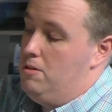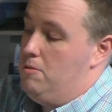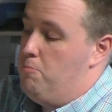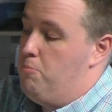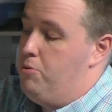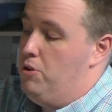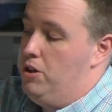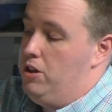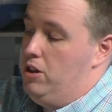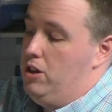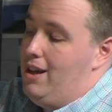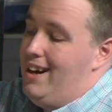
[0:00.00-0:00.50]

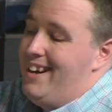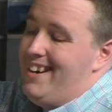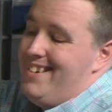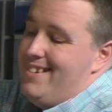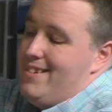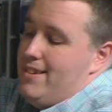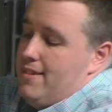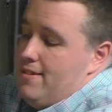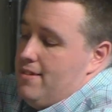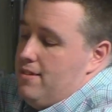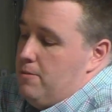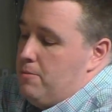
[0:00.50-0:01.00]
put a lot of
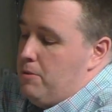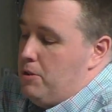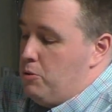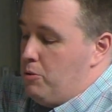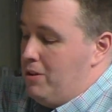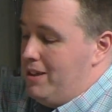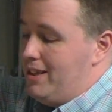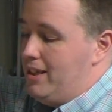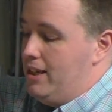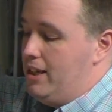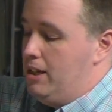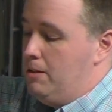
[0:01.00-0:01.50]
distance
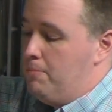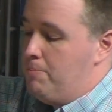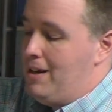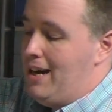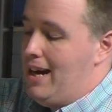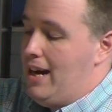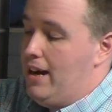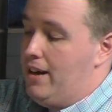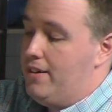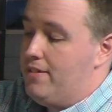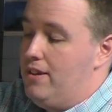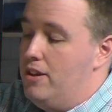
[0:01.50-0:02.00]
between the heat
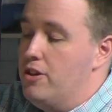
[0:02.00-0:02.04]
packs,